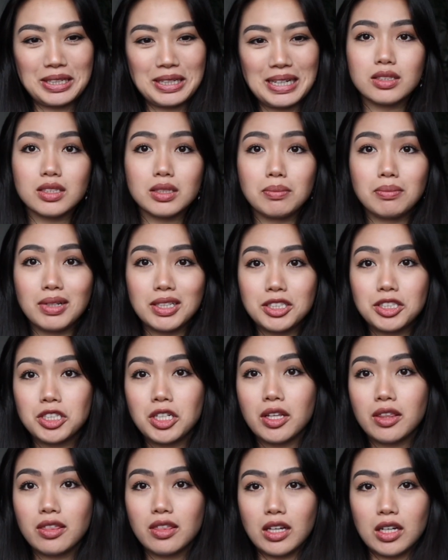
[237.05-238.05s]
It's a
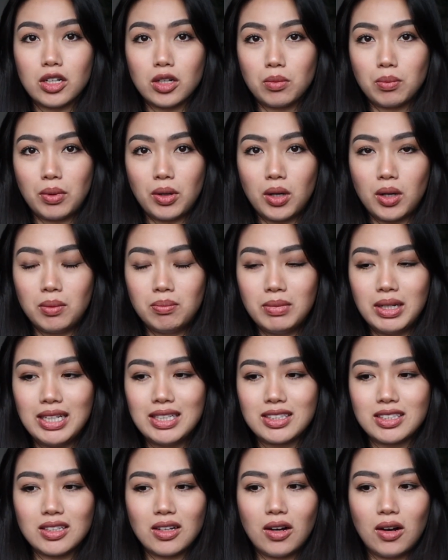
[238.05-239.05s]
much thicker balm.
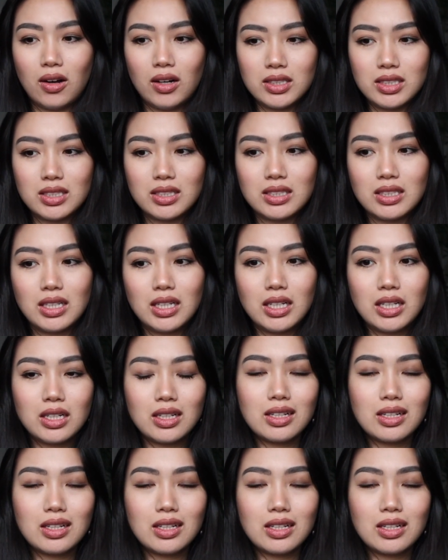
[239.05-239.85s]
It's honestly